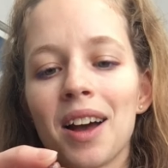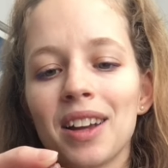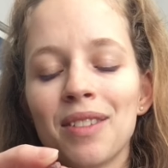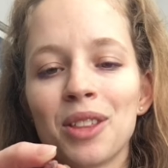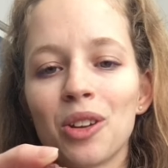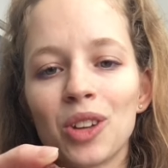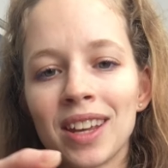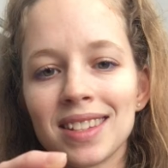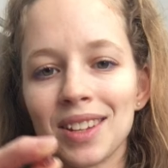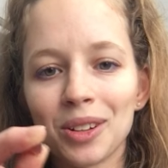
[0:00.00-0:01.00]
even though you
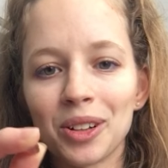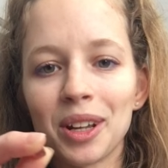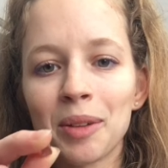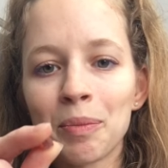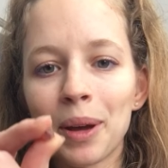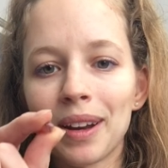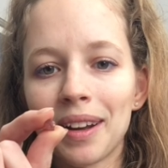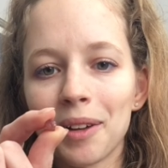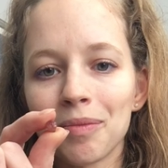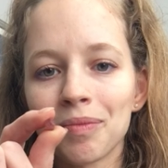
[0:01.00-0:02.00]
can't see through it. But
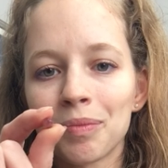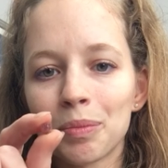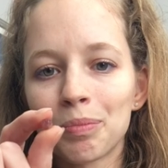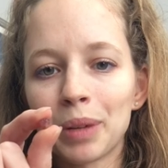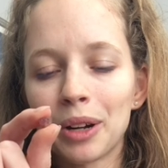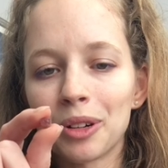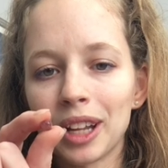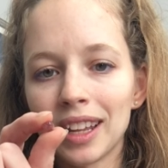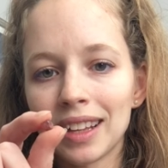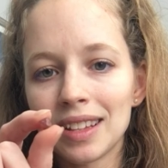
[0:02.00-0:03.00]
I really
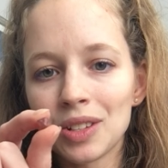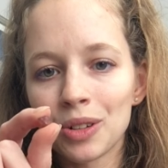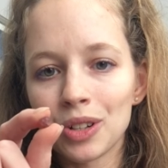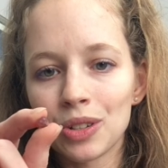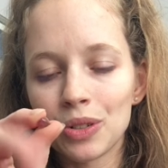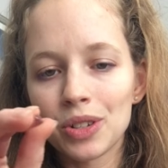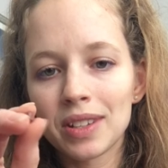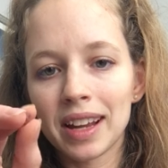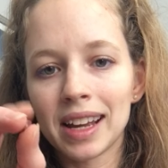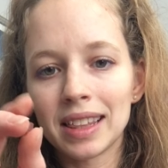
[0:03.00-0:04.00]
like these crystals.
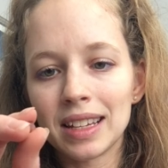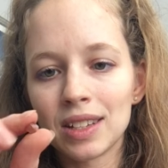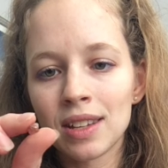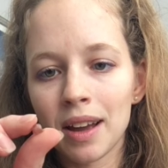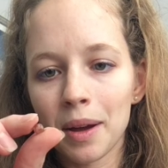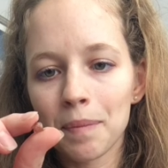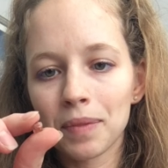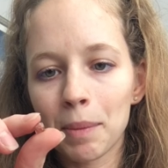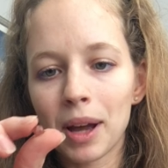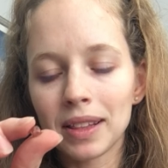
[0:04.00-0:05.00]
I got these.
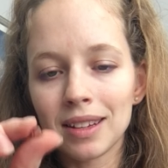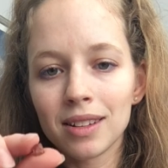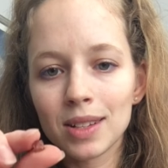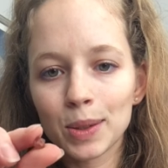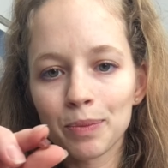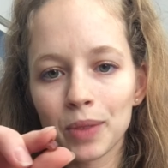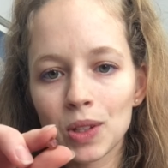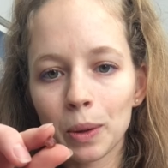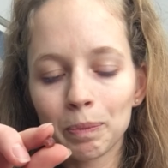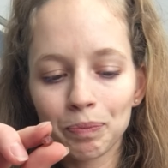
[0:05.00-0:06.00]
I bought these,
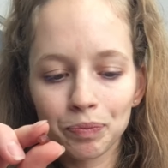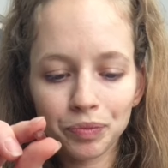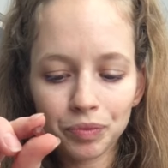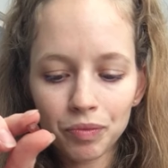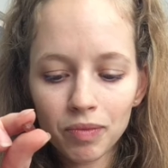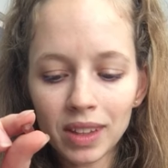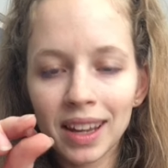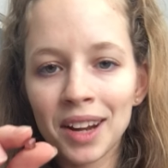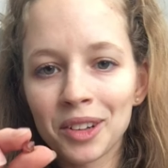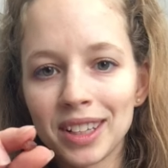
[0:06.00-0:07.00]
so
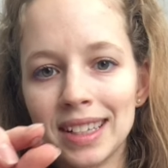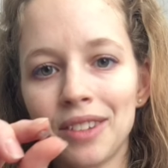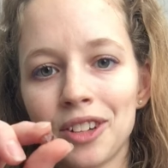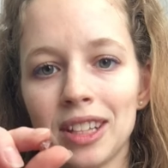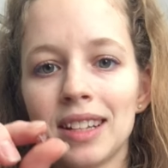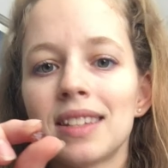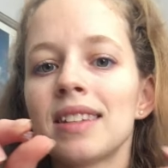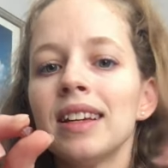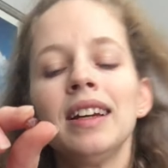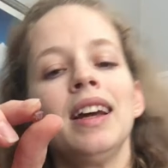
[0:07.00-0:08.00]
can't really dig for these.
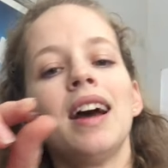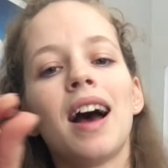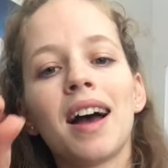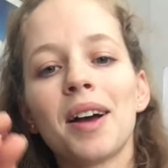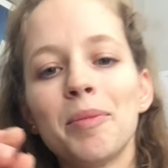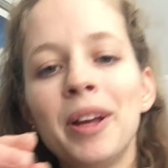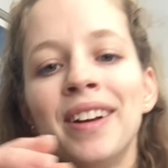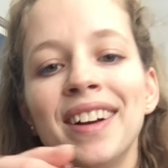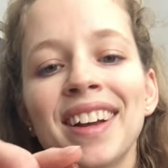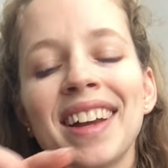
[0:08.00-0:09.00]

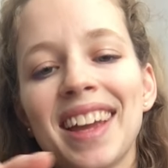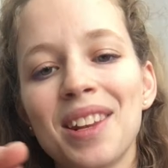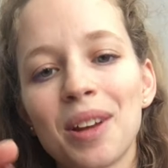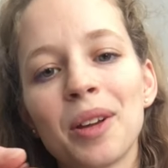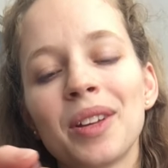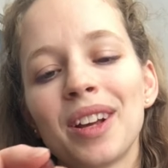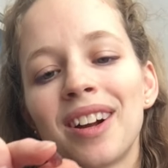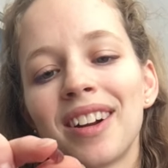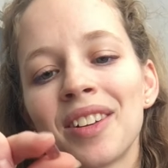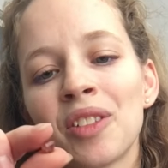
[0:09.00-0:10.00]
And
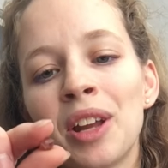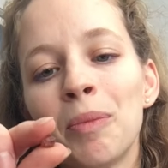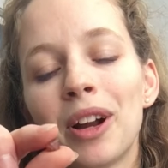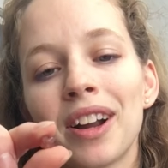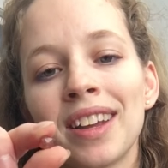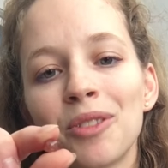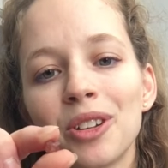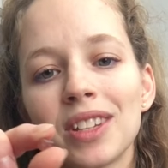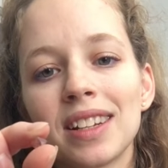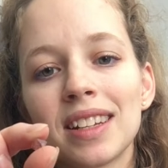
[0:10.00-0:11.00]
or in American
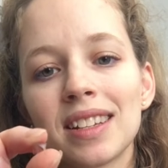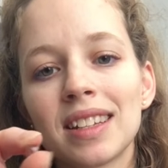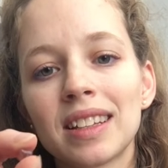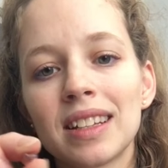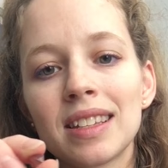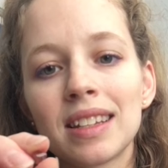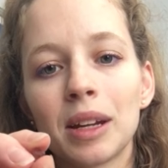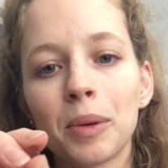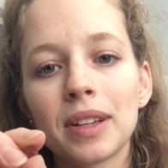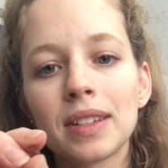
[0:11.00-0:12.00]
roadside digs, at least,
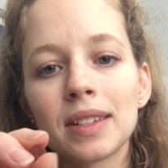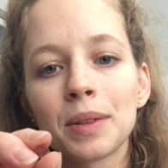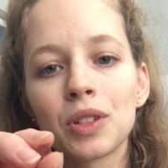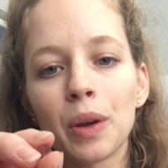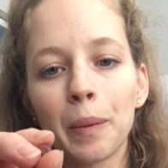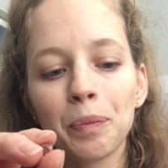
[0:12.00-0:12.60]
anyways. So.